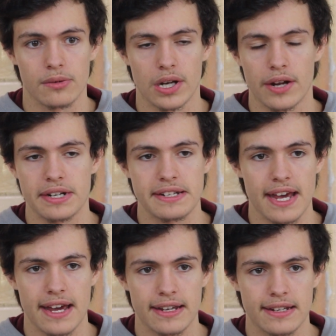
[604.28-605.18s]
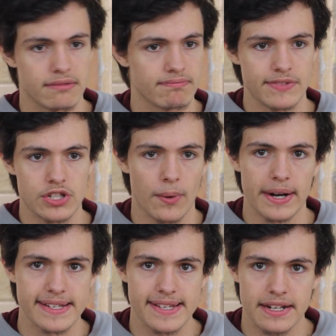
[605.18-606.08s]
will only take
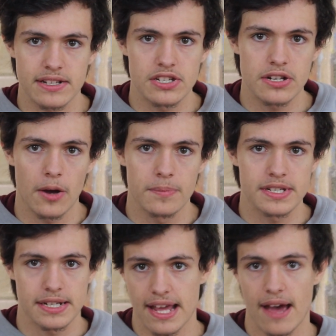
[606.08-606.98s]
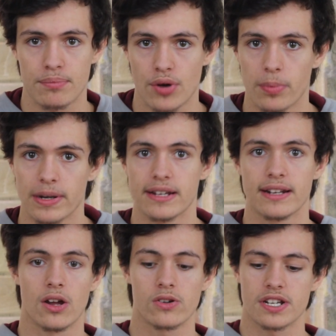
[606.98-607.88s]
20 seconds tops to get properly
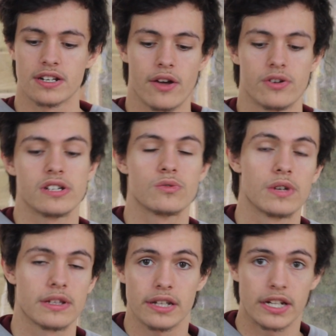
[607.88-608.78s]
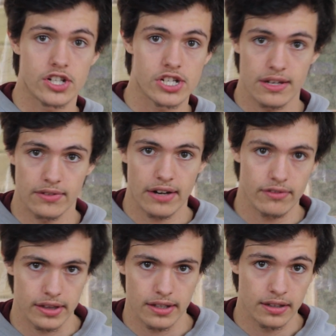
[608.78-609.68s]
locked and loaded with initiative and
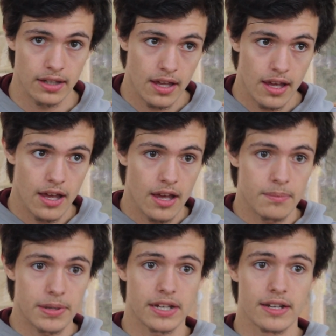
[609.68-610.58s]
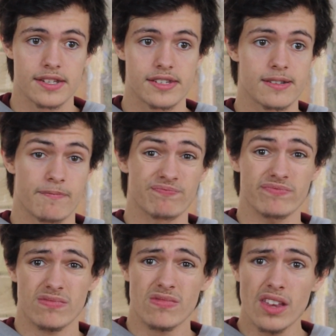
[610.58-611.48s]
everything, because
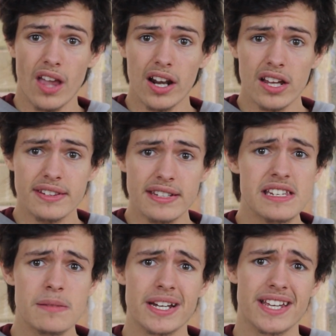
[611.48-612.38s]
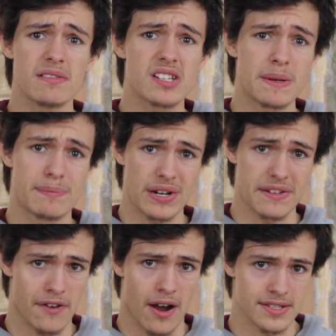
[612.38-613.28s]
I like things in my game to be pretty
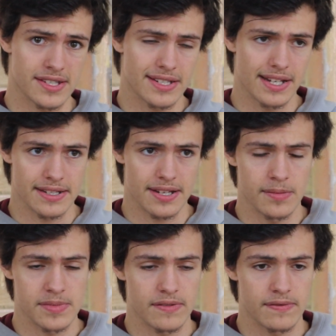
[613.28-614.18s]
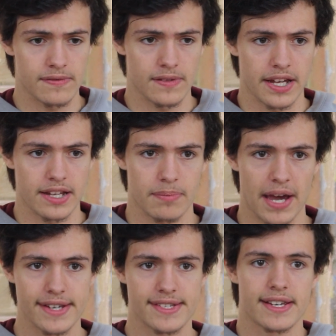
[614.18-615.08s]
fast in terms of like
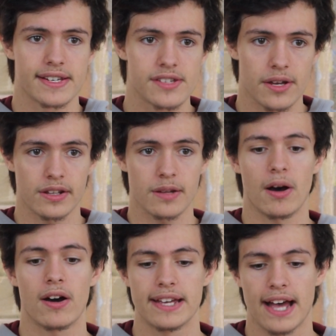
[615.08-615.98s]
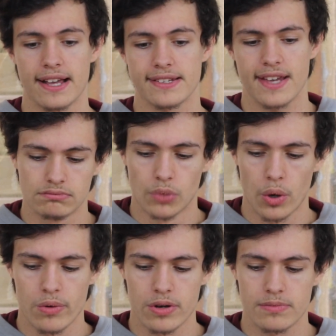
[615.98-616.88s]
pacing, so that the party has
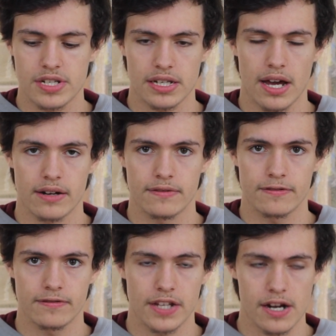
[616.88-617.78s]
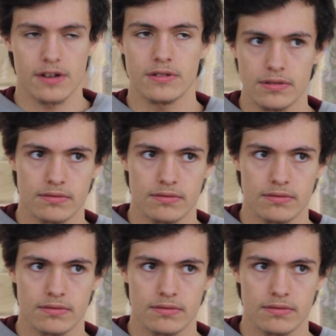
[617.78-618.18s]
more room to kind of, you know,